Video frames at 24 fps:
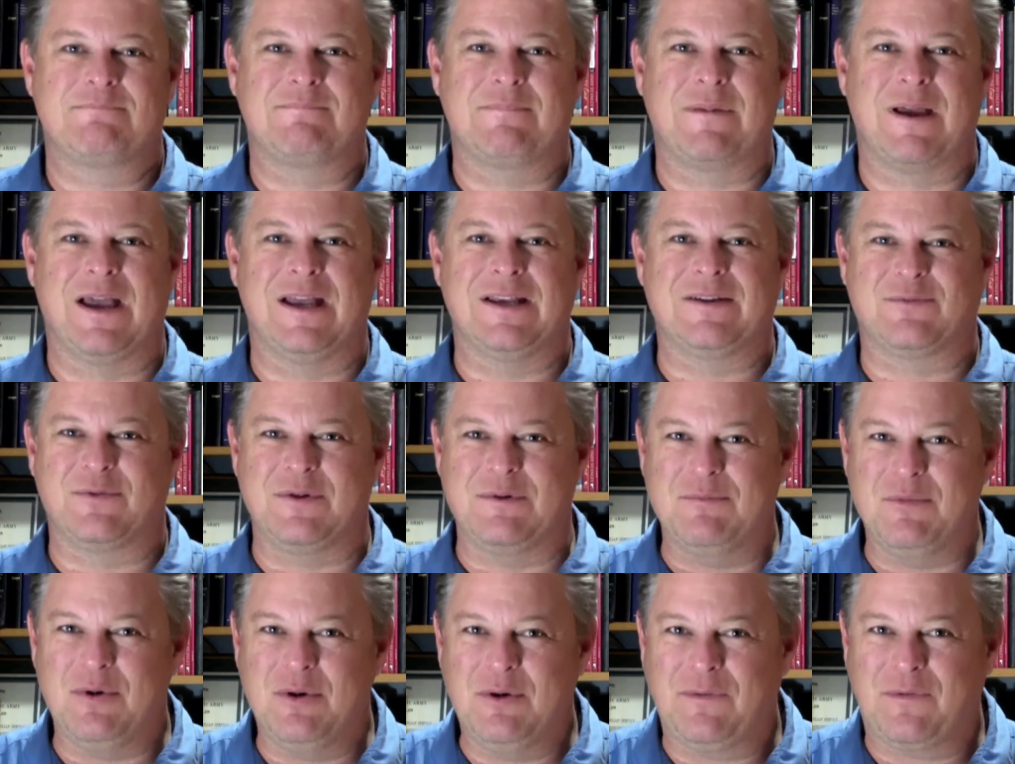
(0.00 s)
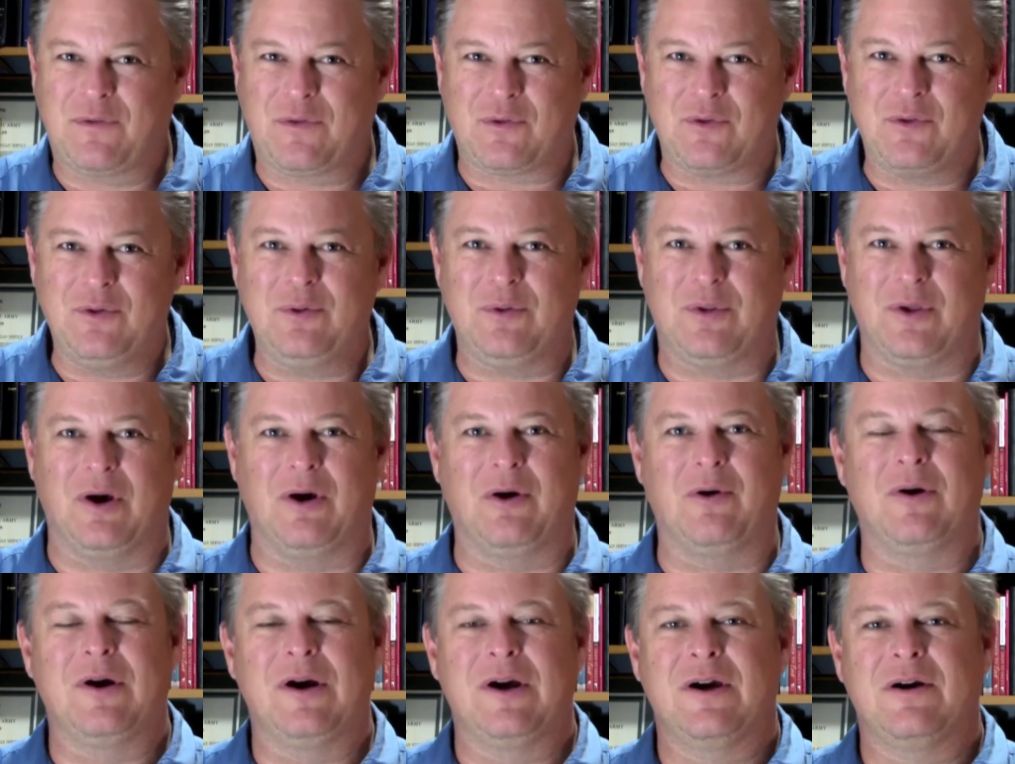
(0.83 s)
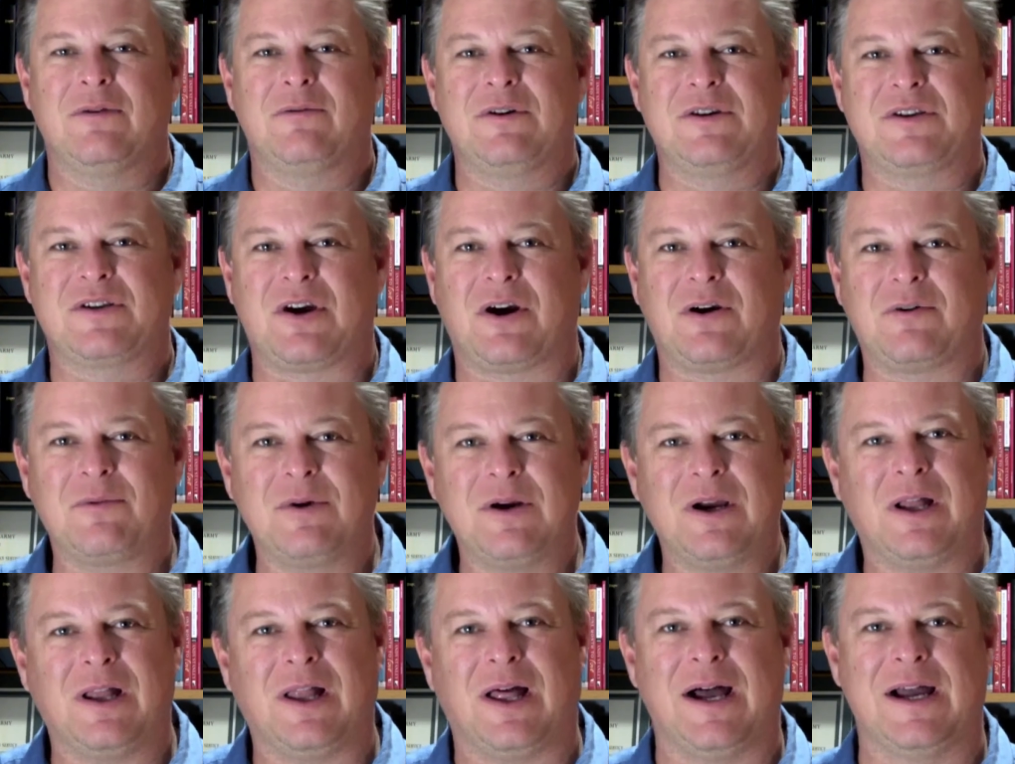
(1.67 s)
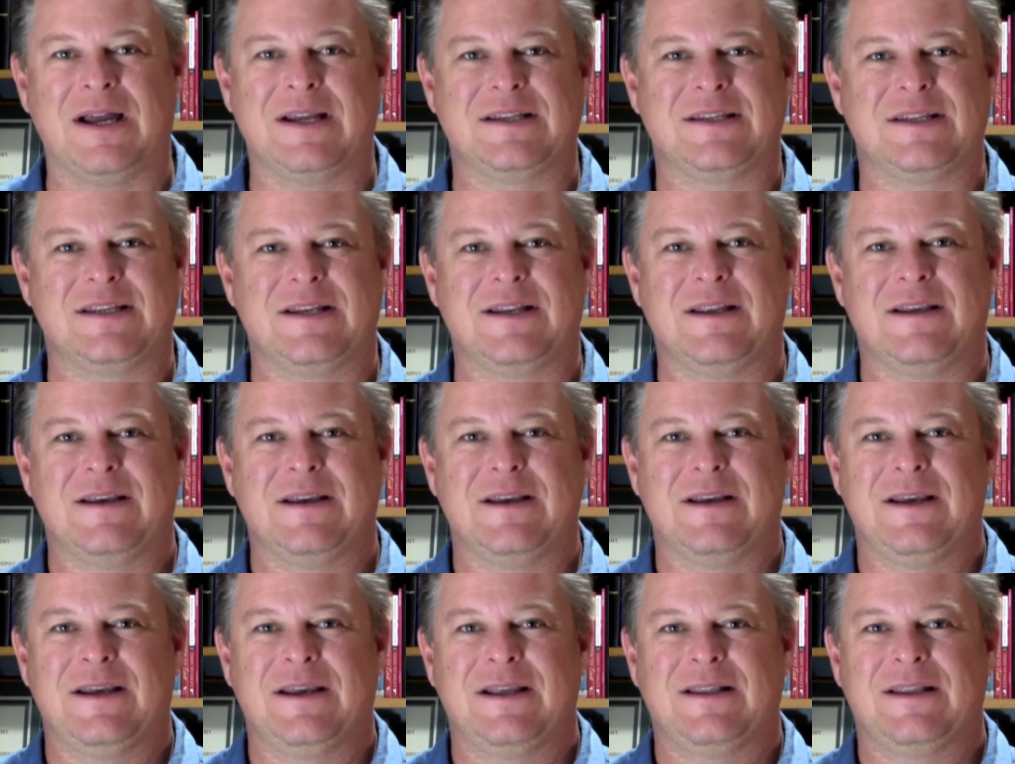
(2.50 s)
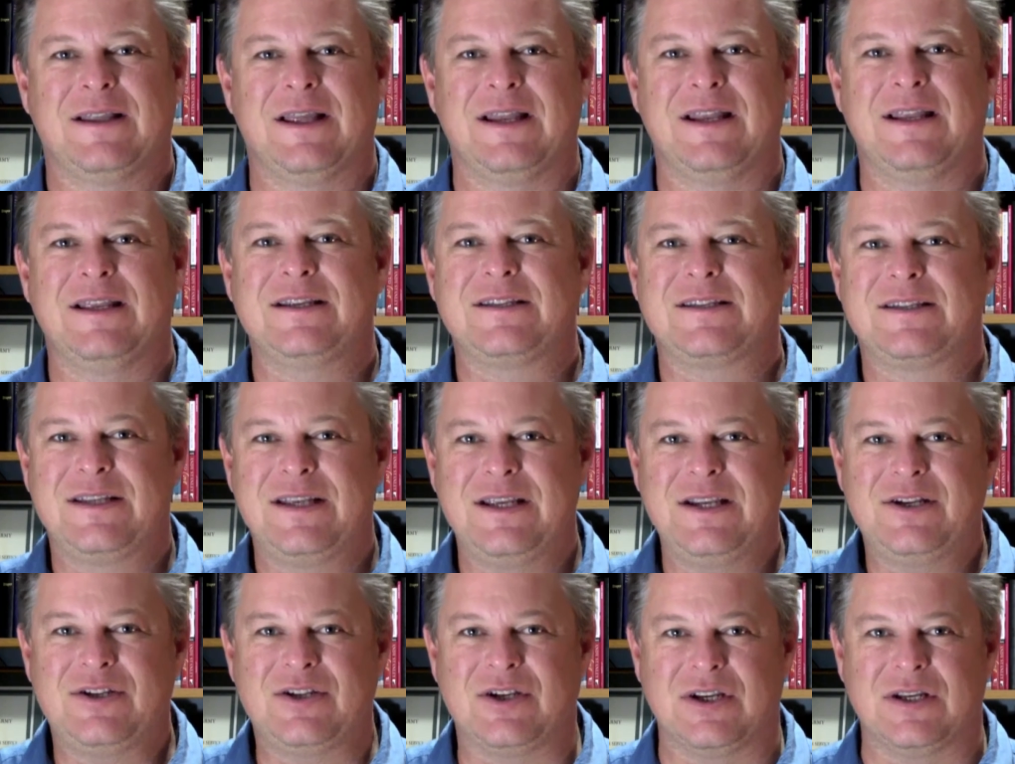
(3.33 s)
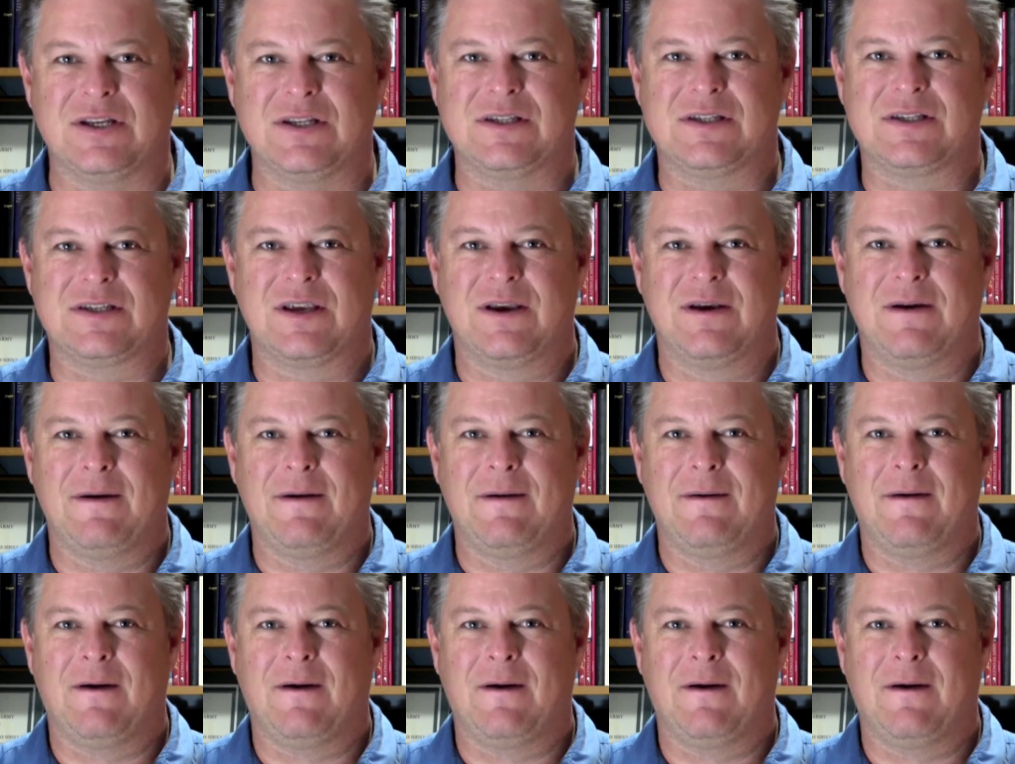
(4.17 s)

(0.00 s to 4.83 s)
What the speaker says: As we move through, though, we start realizing that his teachings